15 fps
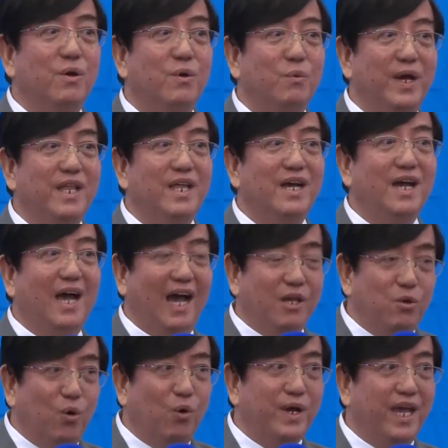Whether are
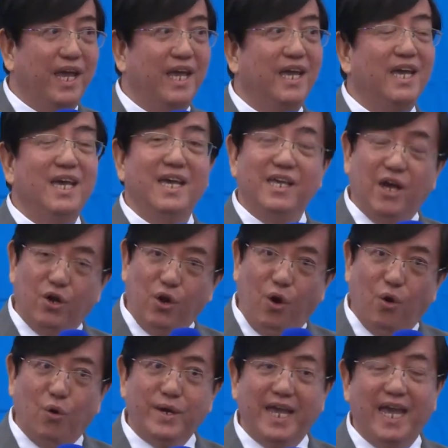you okay? You're not
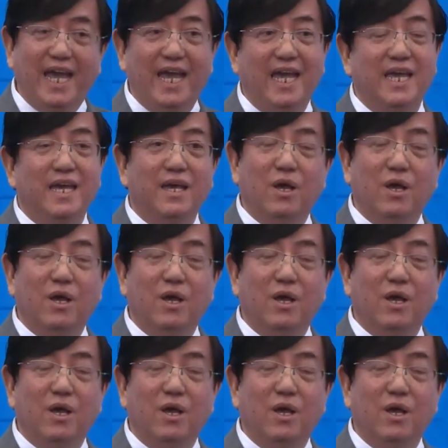okay,